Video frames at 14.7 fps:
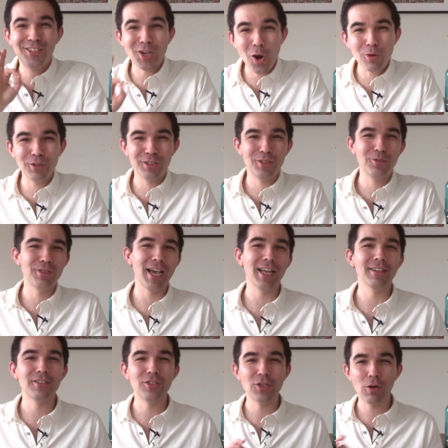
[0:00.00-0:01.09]
Don't do
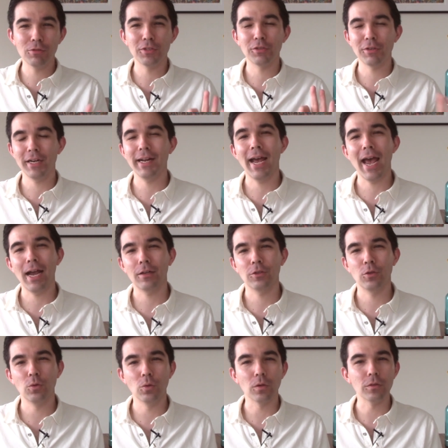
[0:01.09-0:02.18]
that. Don't try to act
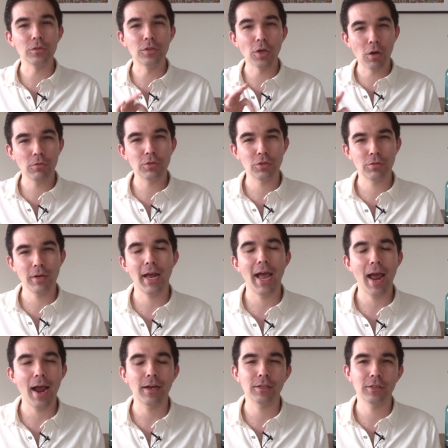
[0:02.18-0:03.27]
cool. Don't try to
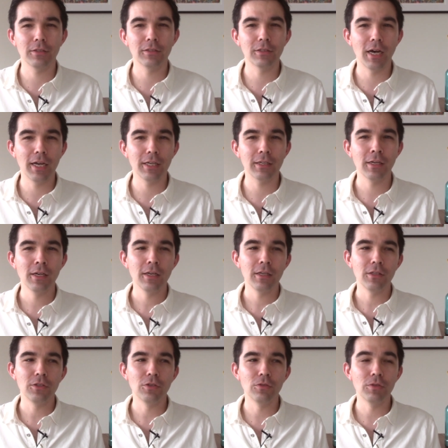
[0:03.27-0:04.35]
act like
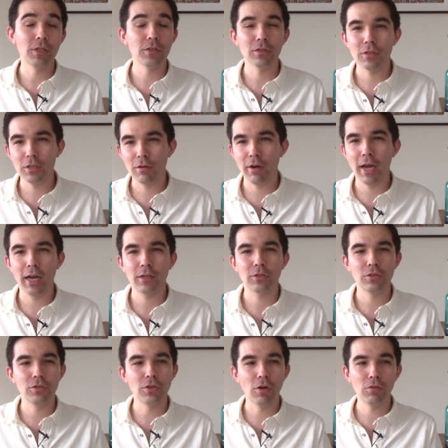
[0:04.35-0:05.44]
you didn't see your
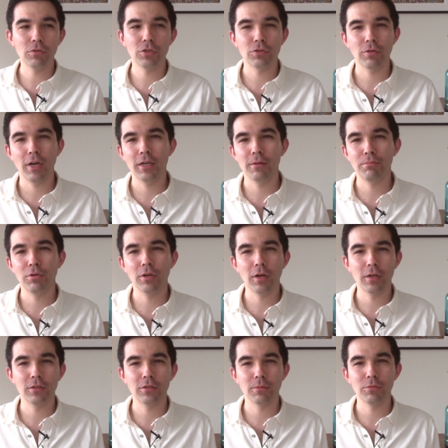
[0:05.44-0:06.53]
ex. Don't try to put
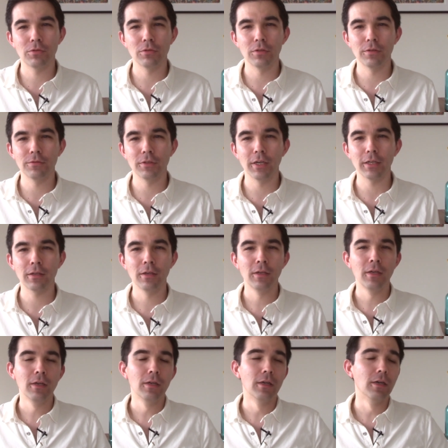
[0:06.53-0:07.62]
on some sort of like
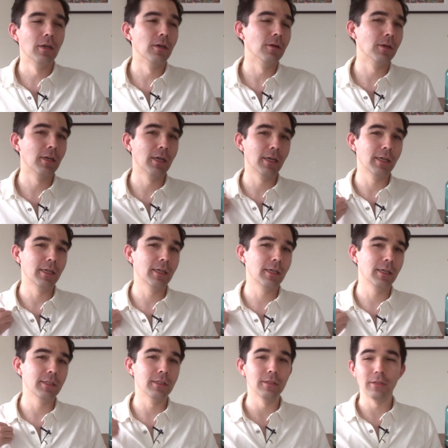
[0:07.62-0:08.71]
Oh,
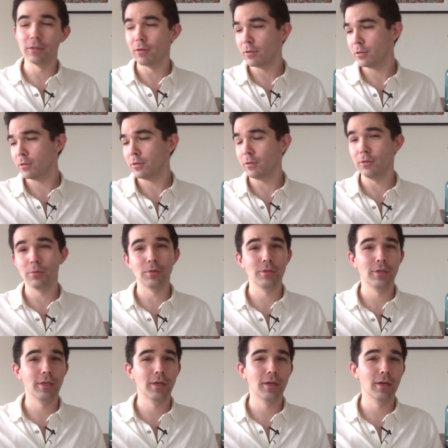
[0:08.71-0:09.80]
I, I didn't notice you were
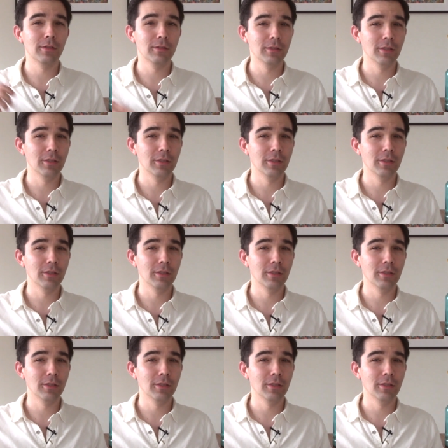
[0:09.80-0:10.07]
there.